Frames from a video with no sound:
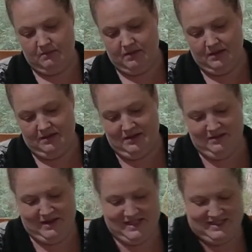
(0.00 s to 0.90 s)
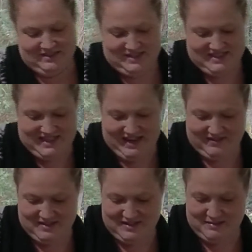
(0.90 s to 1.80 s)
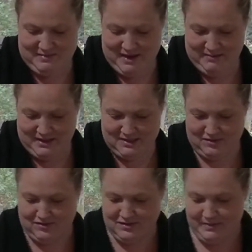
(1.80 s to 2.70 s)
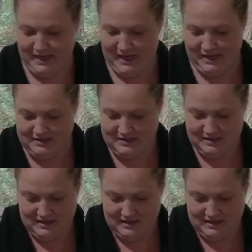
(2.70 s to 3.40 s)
the result is I have to just make my circles by hand.